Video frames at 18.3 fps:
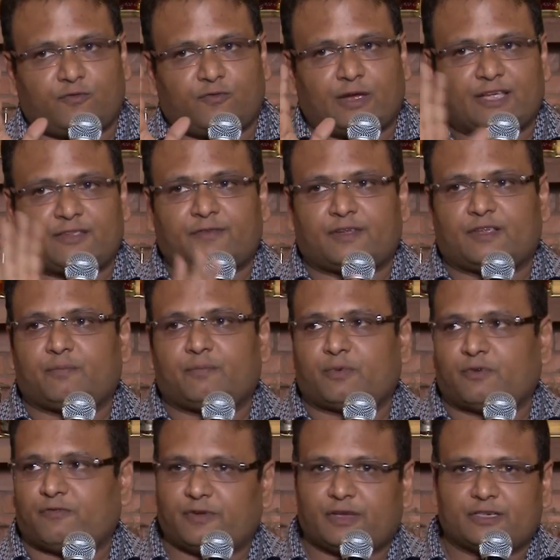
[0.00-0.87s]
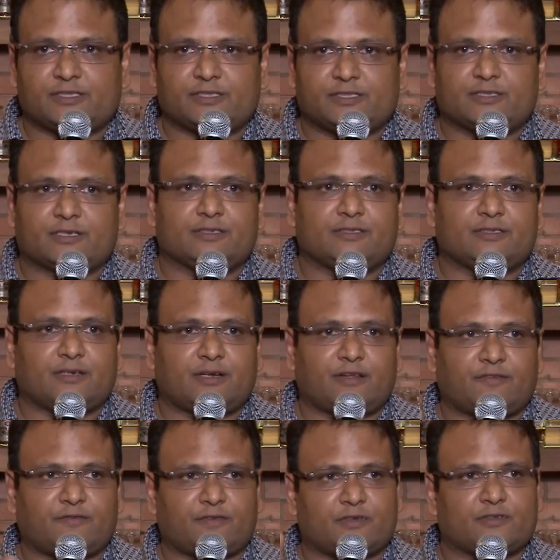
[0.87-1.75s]
as far as professional is concerned,
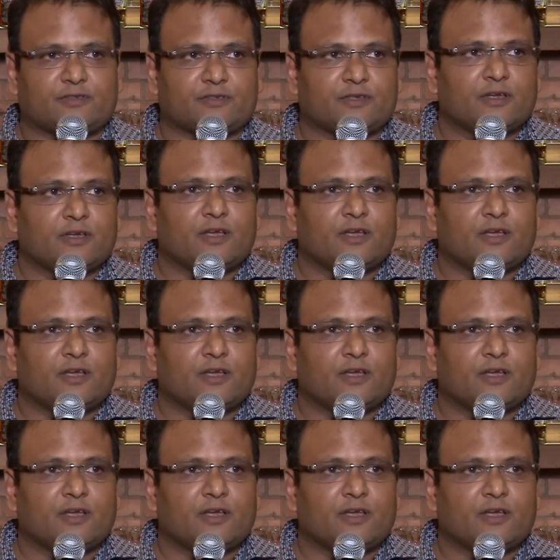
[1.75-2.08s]
as far as